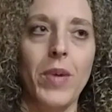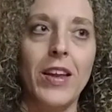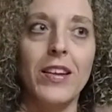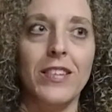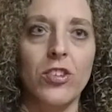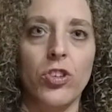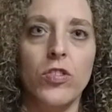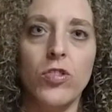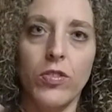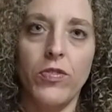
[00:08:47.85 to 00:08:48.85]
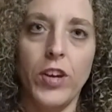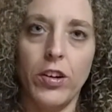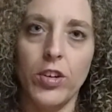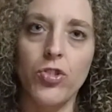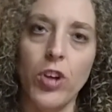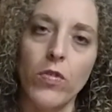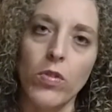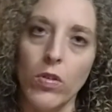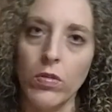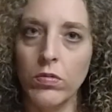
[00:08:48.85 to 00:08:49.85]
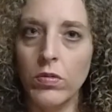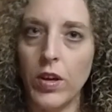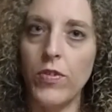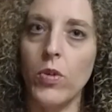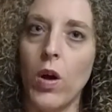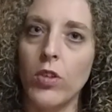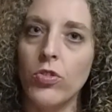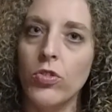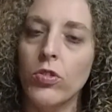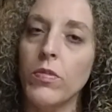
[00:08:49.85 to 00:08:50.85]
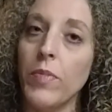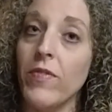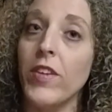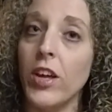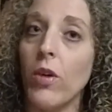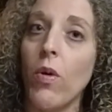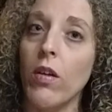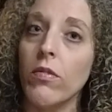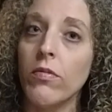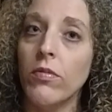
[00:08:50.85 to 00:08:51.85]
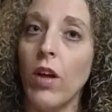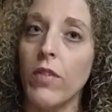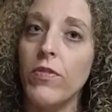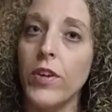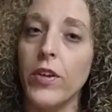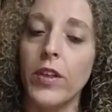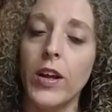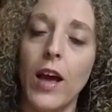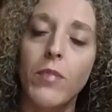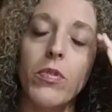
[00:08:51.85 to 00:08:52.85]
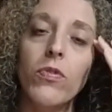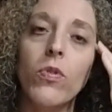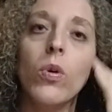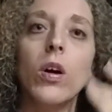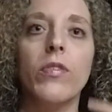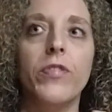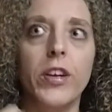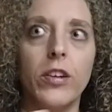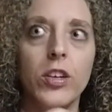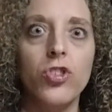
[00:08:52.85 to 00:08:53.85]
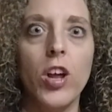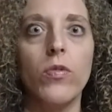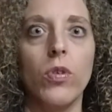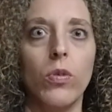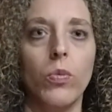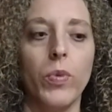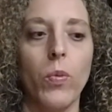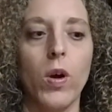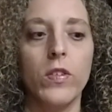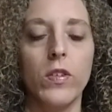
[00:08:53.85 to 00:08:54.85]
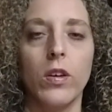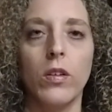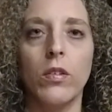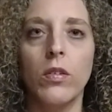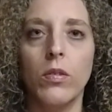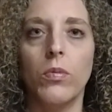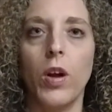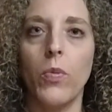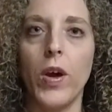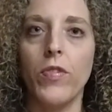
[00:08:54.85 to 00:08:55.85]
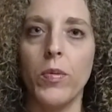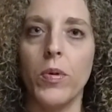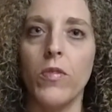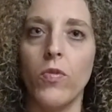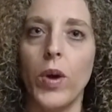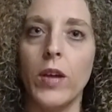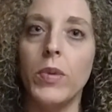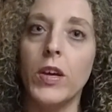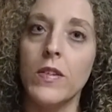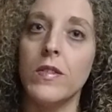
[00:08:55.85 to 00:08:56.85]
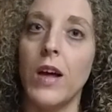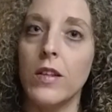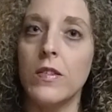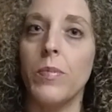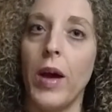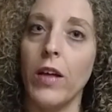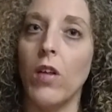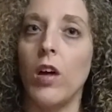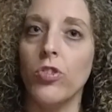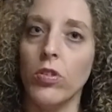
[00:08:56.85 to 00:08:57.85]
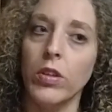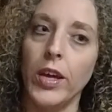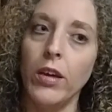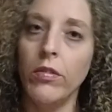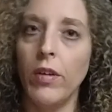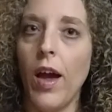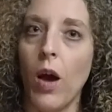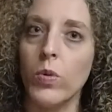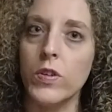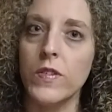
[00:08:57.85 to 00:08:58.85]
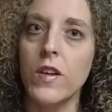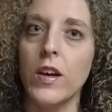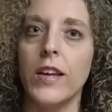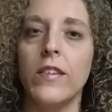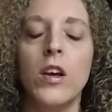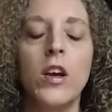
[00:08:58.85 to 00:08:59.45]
In addition to fear in general, if you watched my video on fear that I had before, fear in general, we want to run away from and avoid because that's biologically how we're designed.